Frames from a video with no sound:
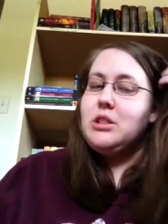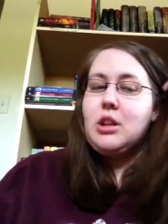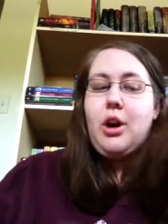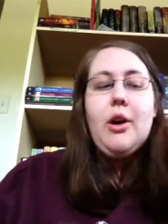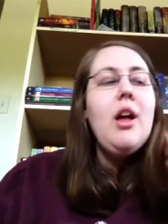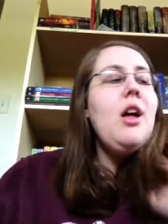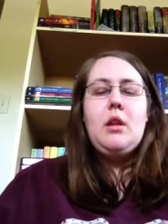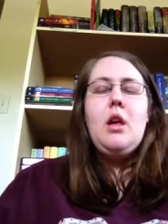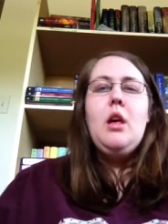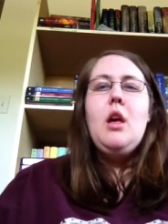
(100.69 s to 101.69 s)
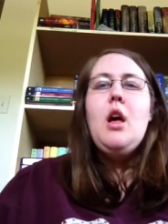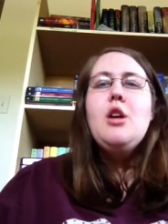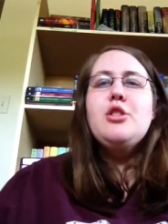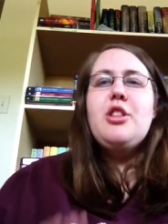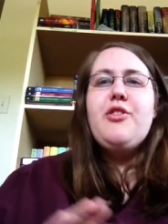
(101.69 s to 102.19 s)
So
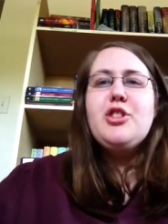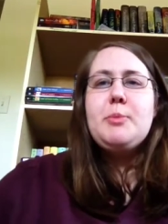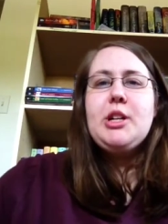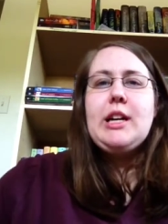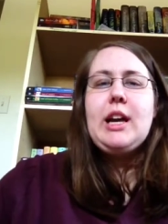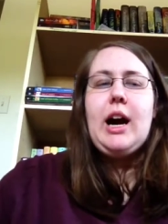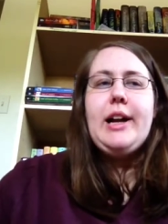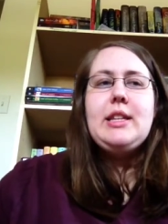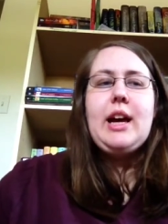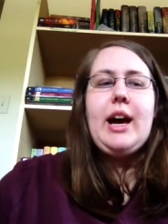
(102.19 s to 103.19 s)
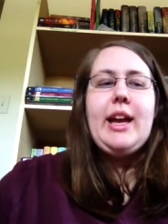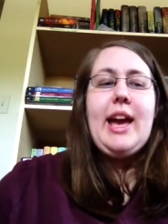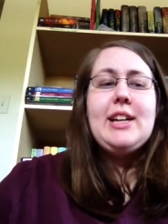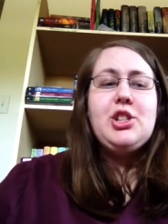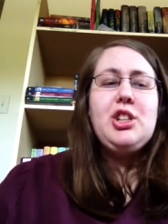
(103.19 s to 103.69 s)
the first book I
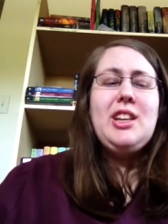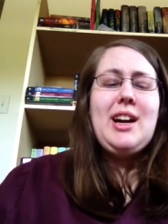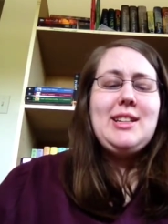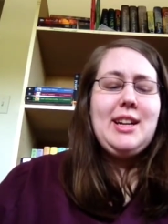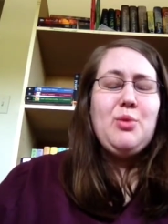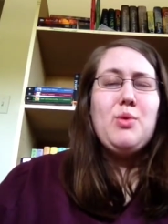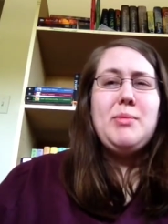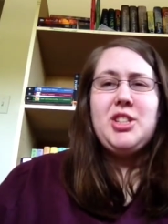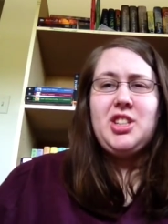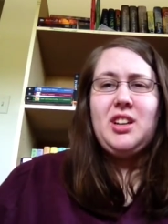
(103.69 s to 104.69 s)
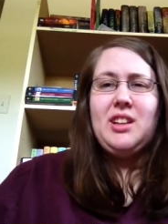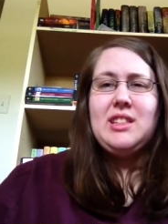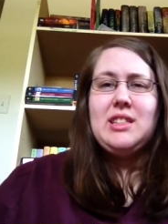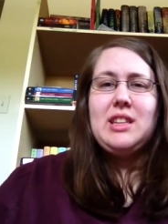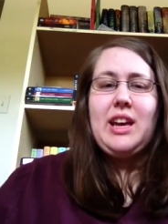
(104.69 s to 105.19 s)
actually got at a rummage sale
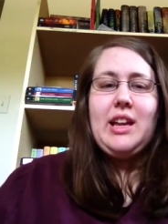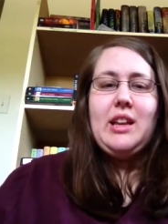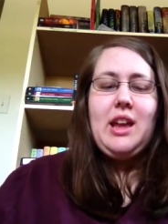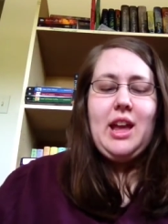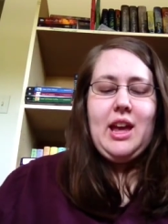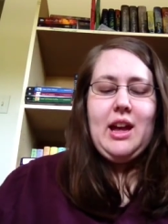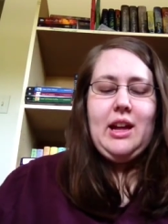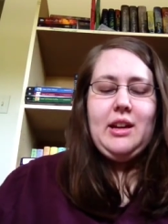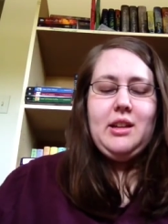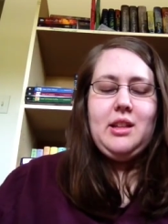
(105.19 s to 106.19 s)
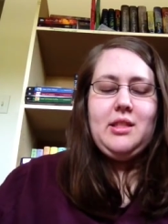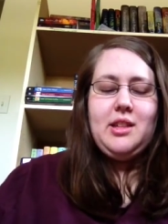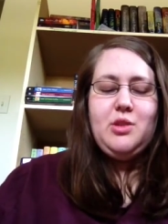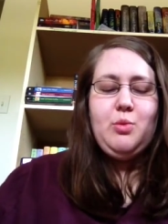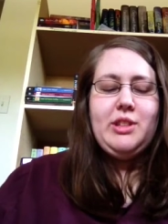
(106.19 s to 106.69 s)
instead, and
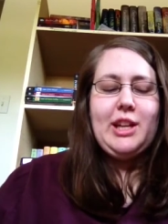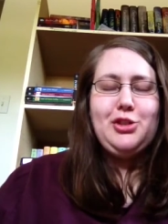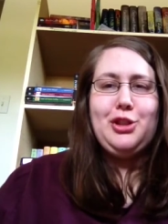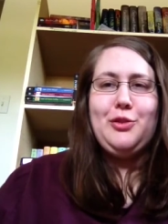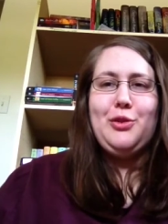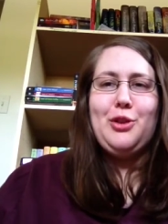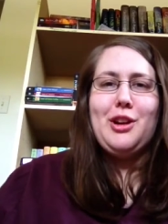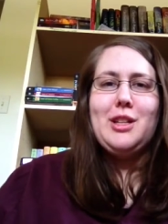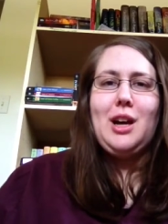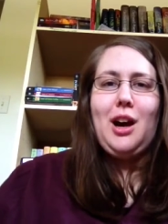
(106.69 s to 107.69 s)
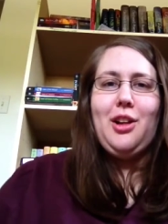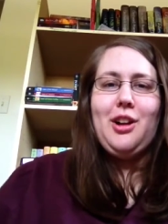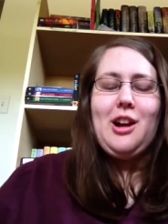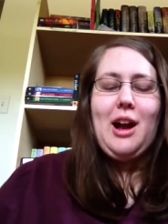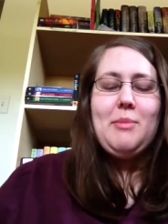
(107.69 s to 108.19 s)
this was actually for
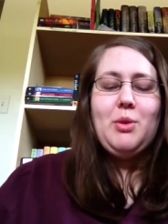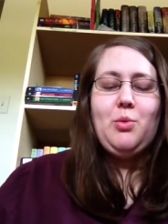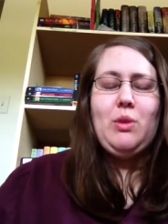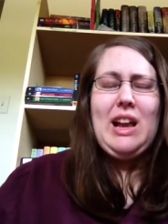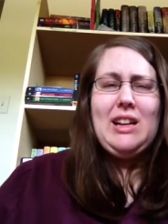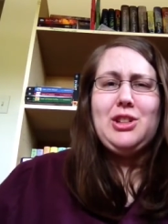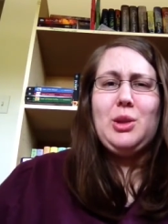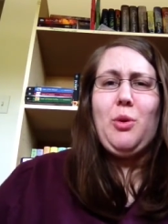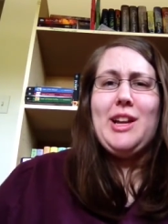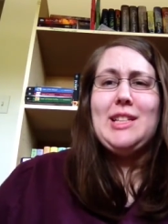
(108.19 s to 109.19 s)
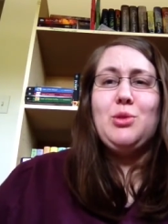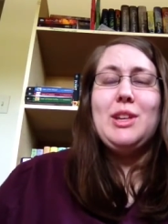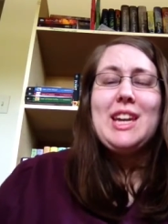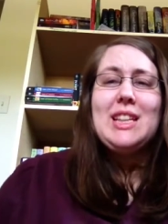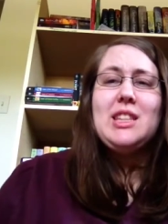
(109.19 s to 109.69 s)
$1. I've been actually wanting to
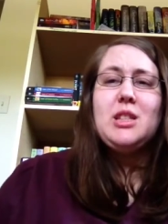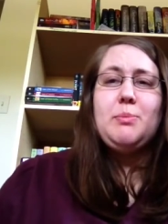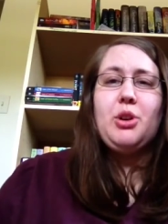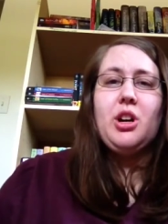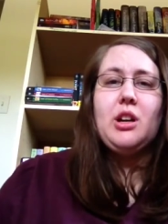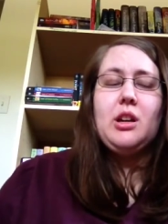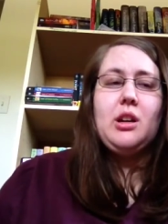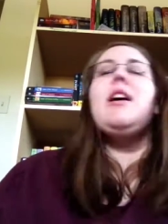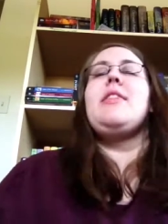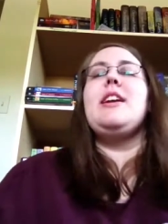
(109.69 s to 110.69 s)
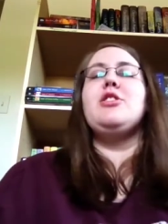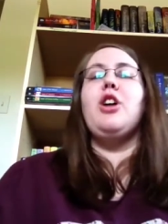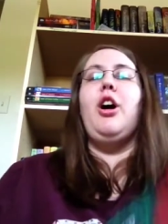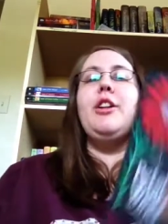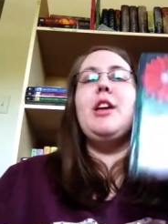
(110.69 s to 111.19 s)
get this book, and that is
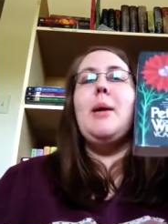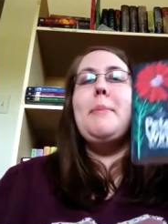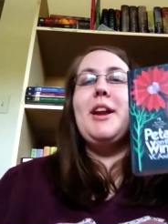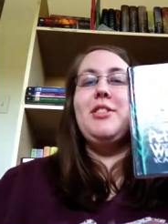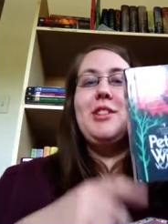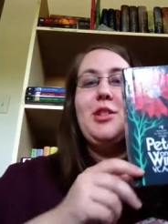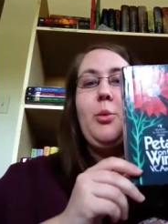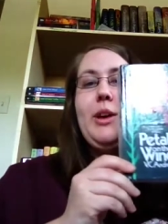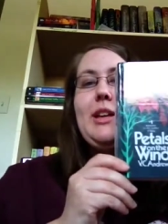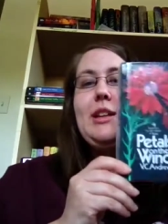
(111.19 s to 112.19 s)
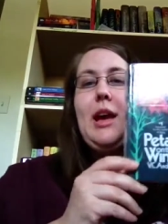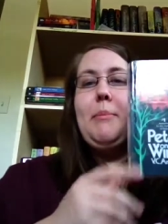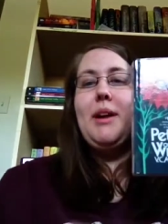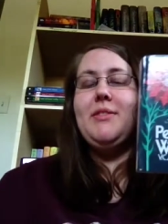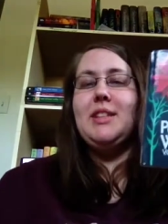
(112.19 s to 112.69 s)
called Petals on the Wind
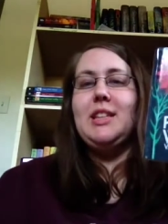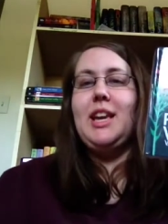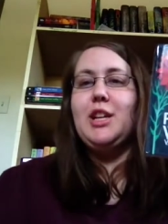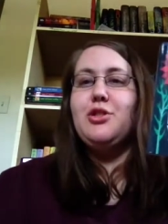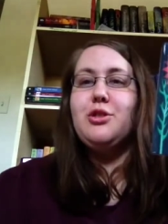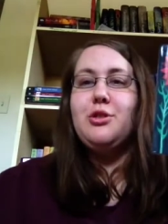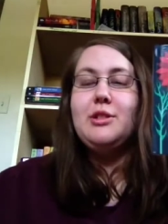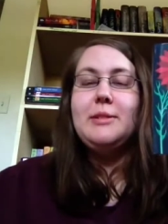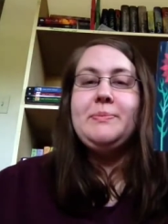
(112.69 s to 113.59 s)
by V.C. Andrews.